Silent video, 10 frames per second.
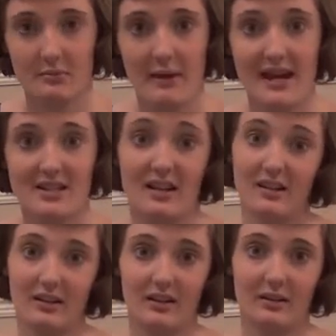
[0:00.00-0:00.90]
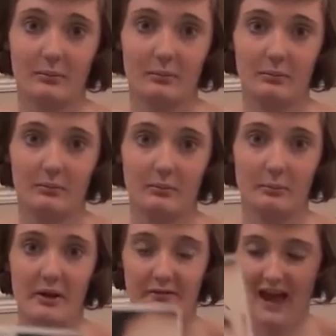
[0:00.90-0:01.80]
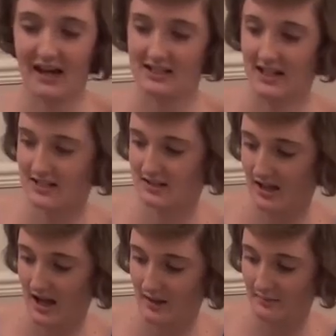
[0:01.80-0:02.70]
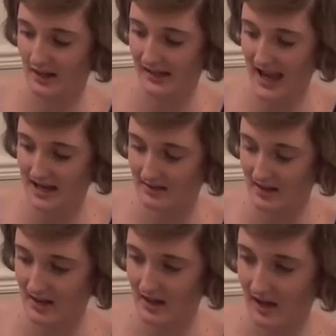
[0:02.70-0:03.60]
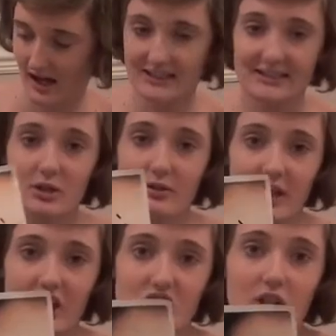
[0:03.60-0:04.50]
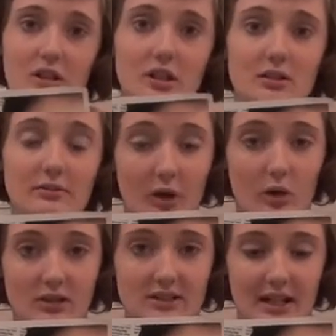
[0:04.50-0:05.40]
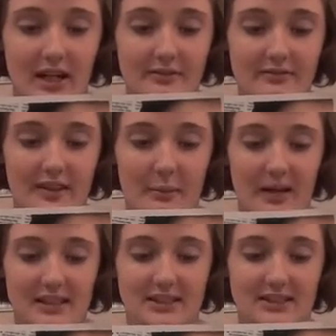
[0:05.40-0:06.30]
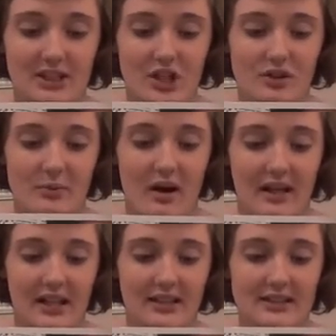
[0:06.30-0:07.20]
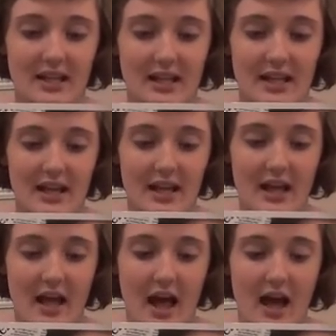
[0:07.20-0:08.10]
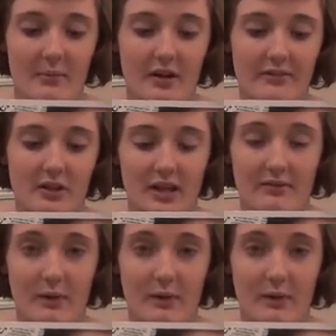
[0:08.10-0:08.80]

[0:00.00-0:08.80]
made her look perfected. Again, I still think she looks false enough, and the plastic surgery markings I feel give